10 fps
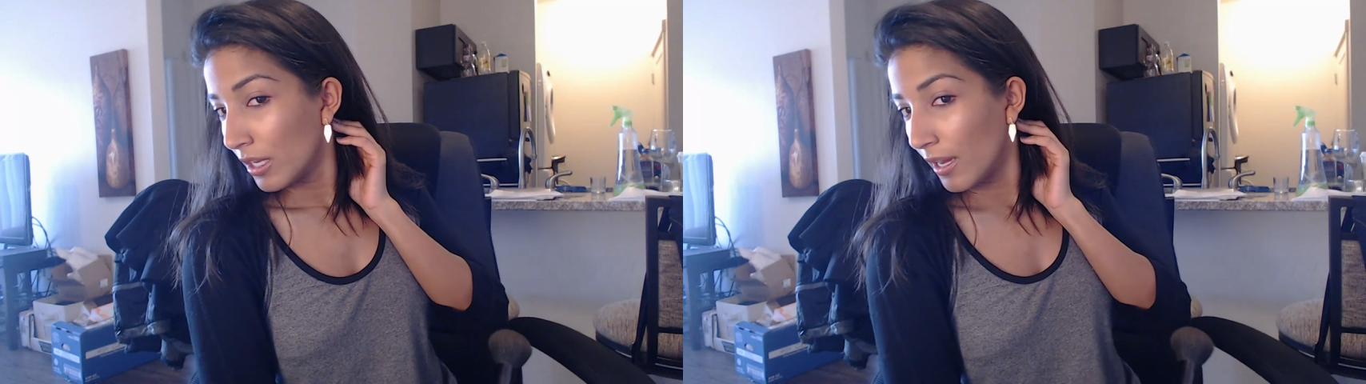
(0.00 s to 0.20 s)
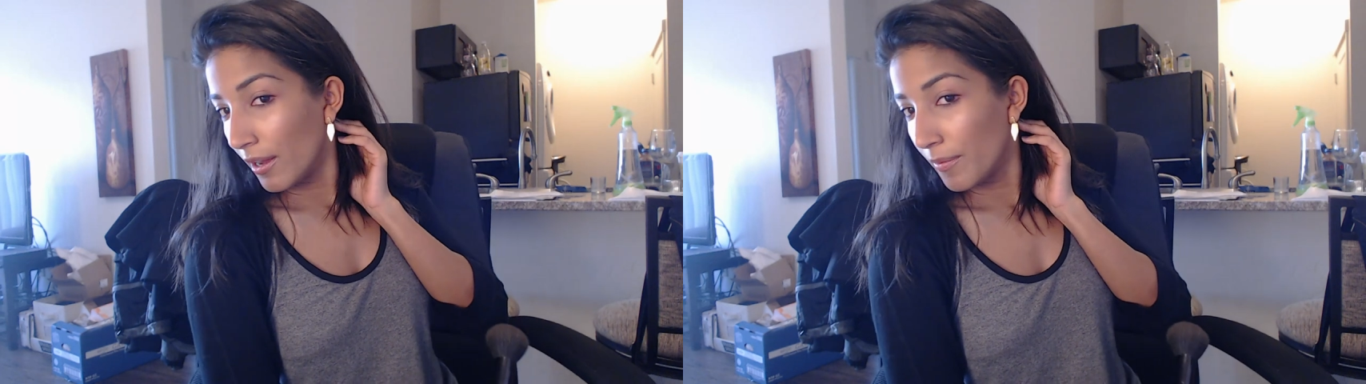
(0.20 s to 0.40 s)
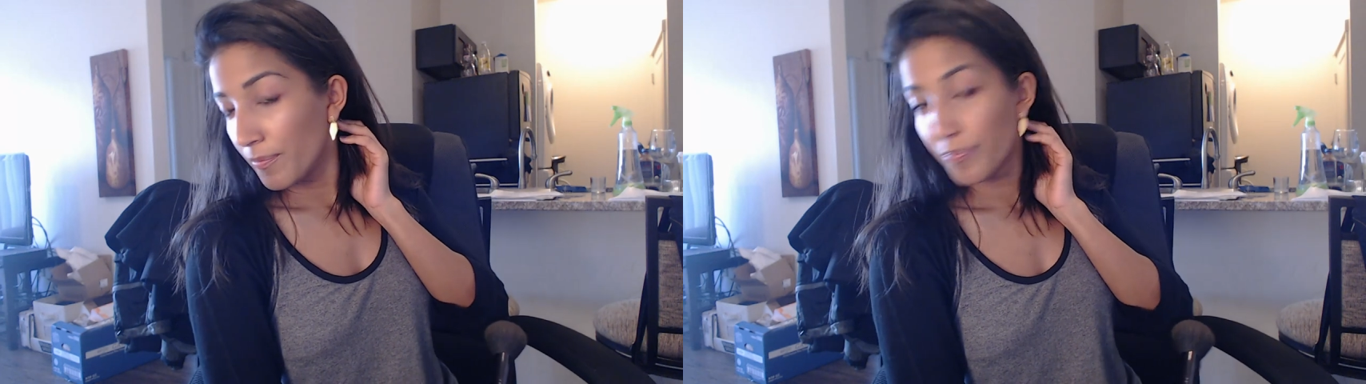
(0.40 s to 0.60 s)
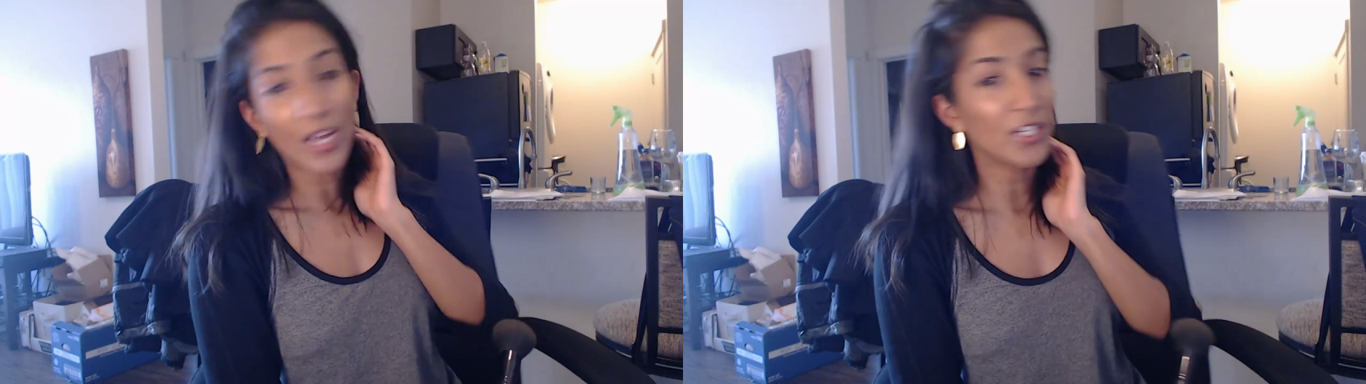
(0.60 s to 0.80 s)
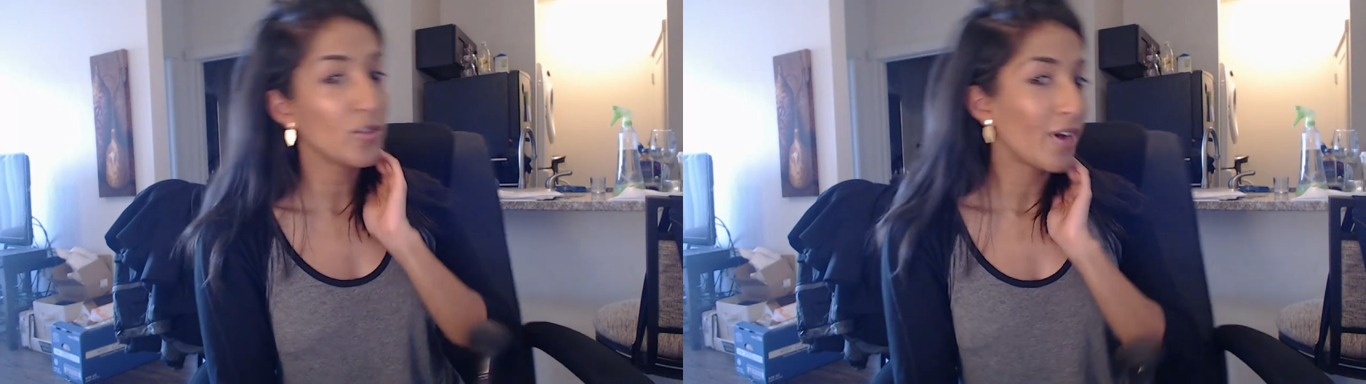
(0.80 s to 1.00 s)

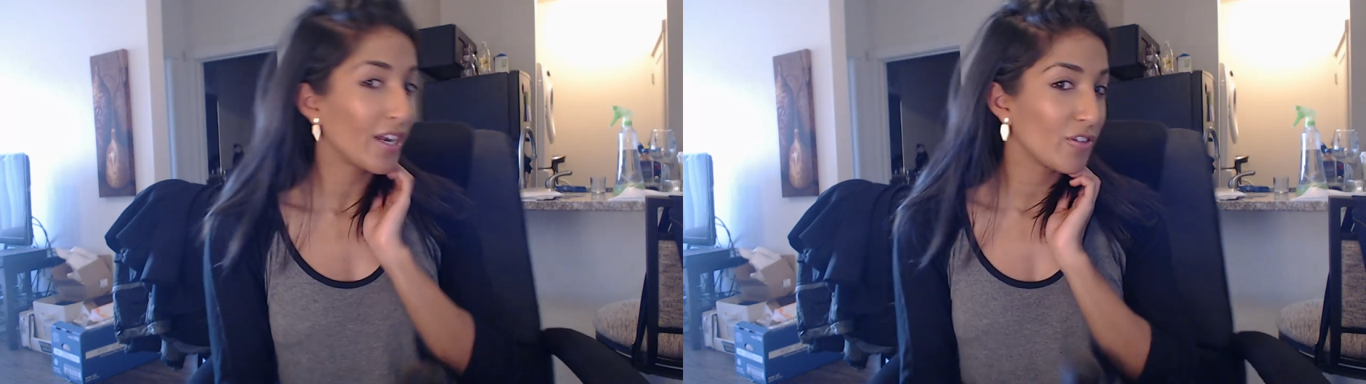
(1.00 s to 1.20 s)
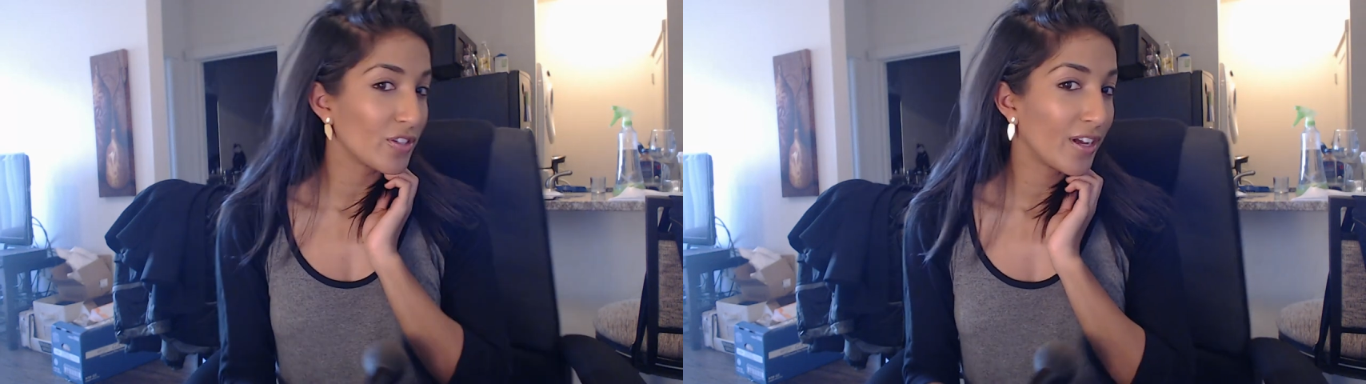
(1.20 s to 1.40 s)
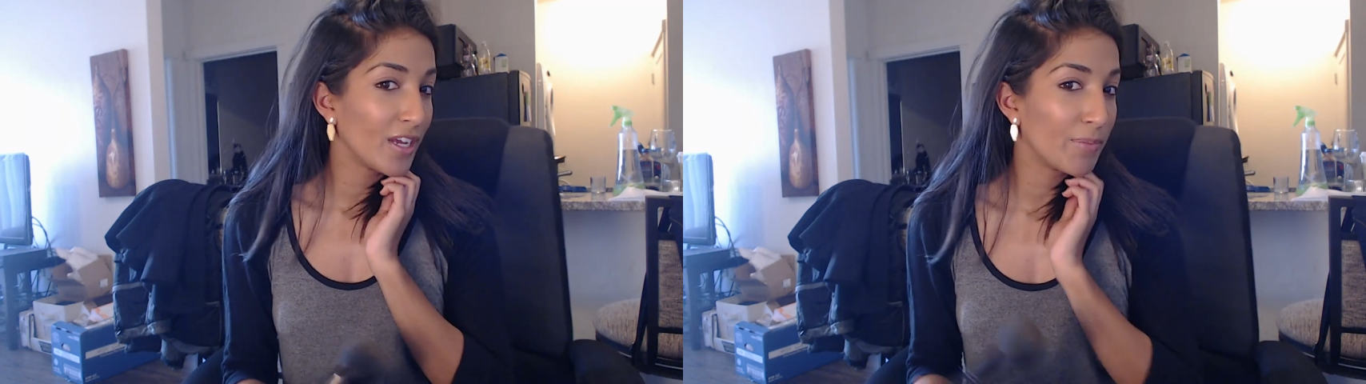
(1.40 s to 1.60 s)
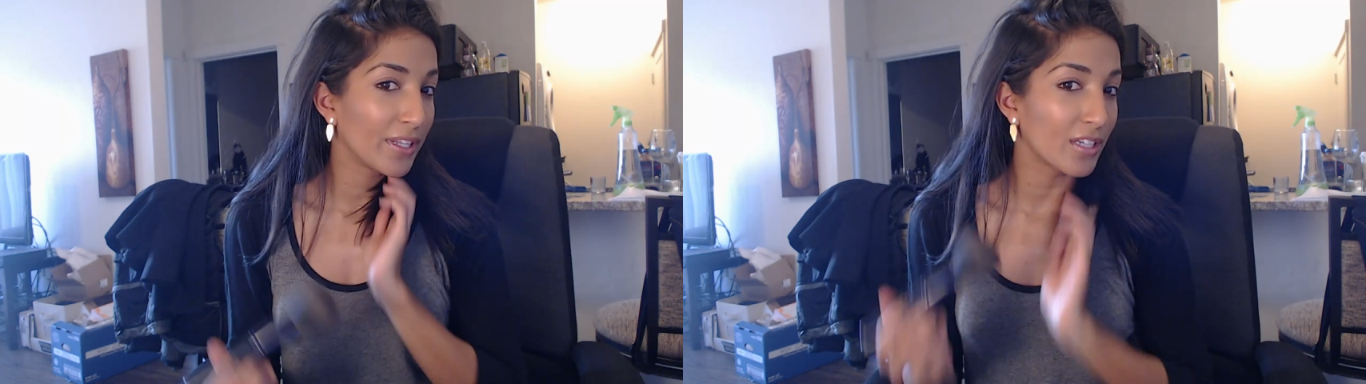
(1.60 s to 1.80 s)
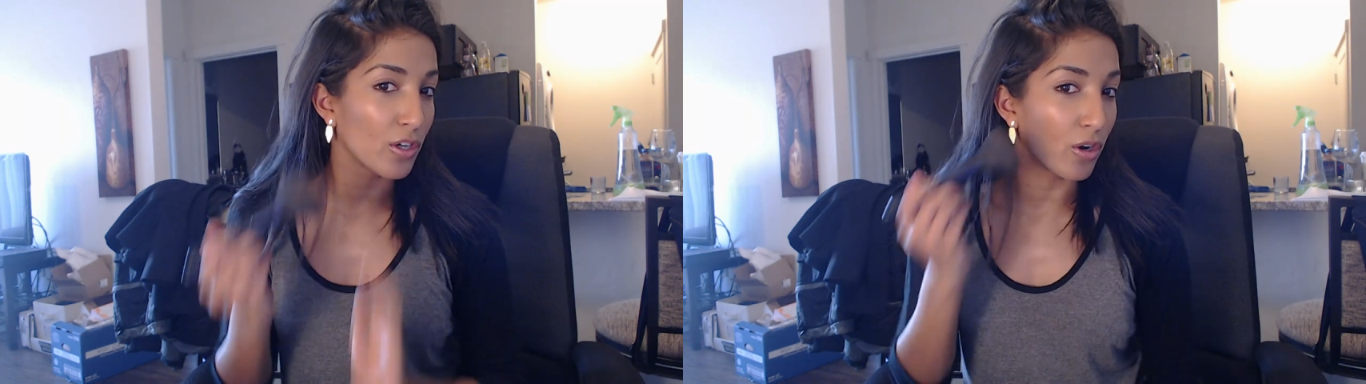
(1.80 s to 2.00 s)
I do kind of use it a bit
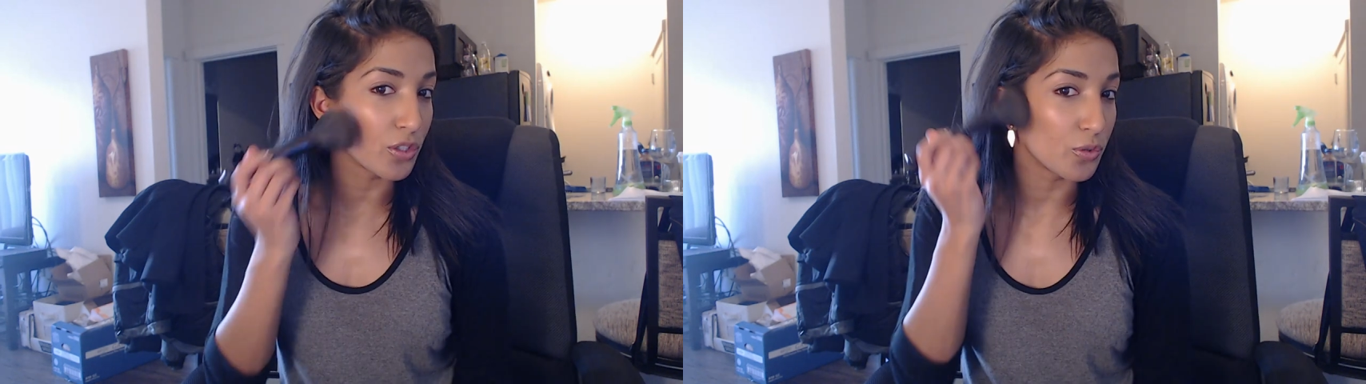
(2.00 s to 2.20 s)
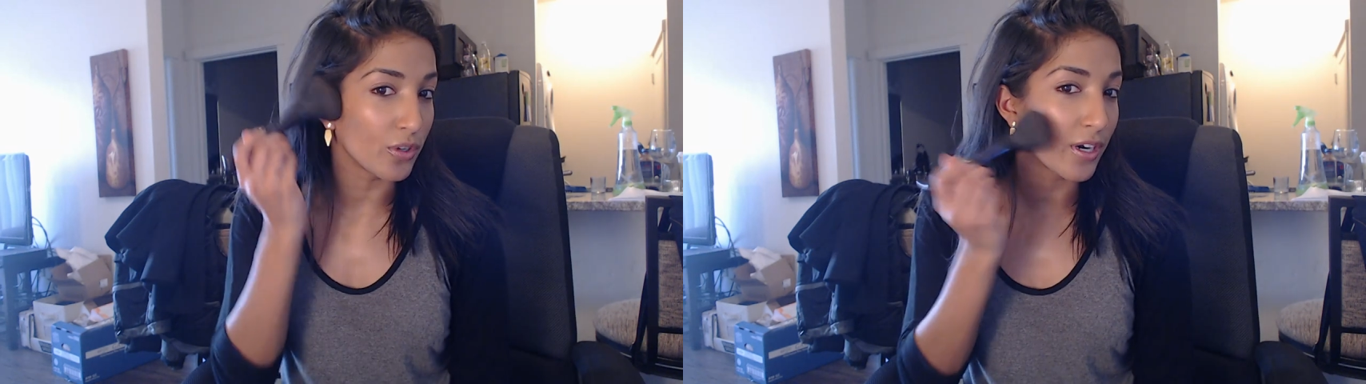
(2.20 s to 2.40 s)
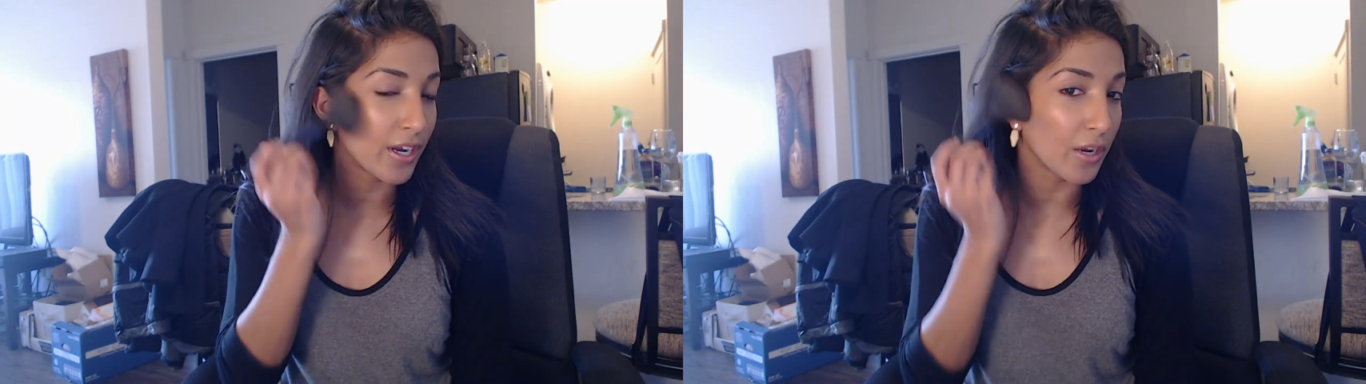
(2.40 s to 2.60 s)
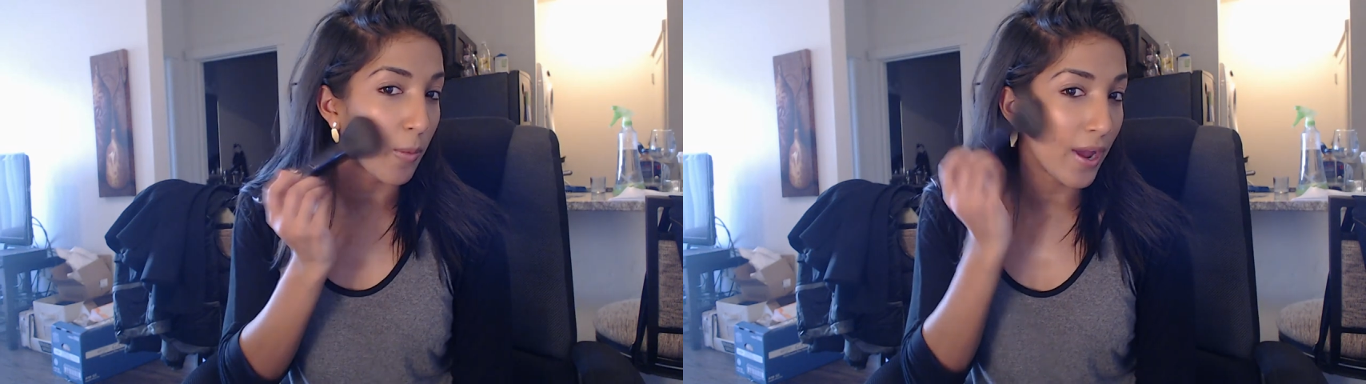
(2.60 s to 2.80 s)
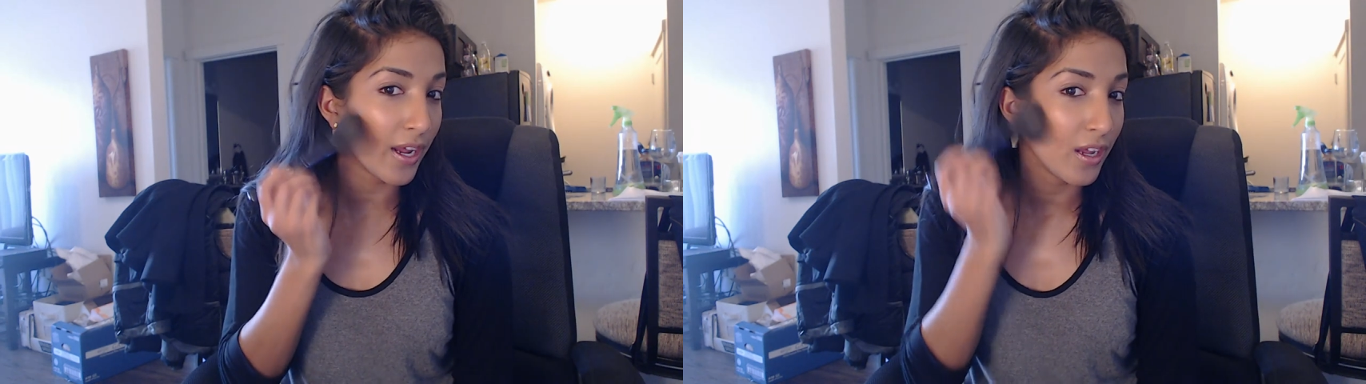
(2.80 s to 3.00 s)
like a contour in a
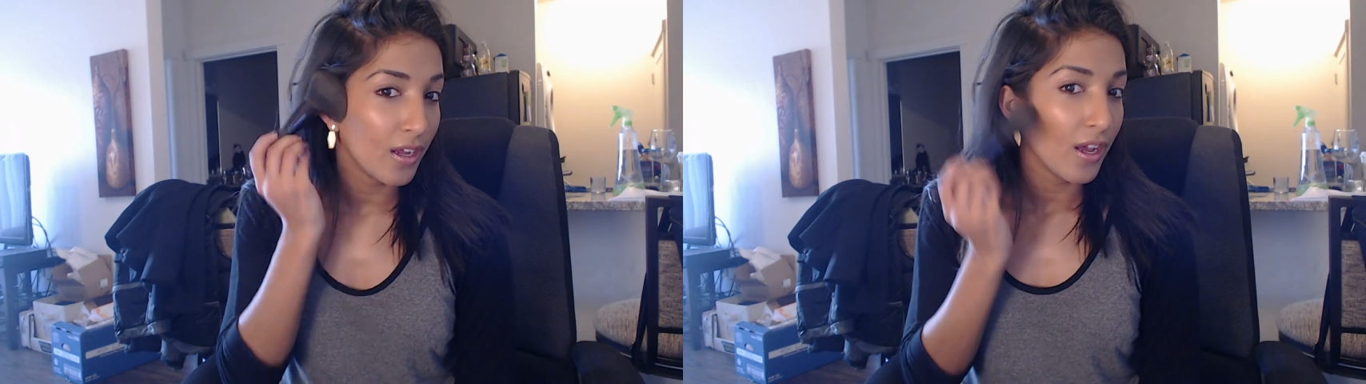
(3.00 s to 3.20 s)
way.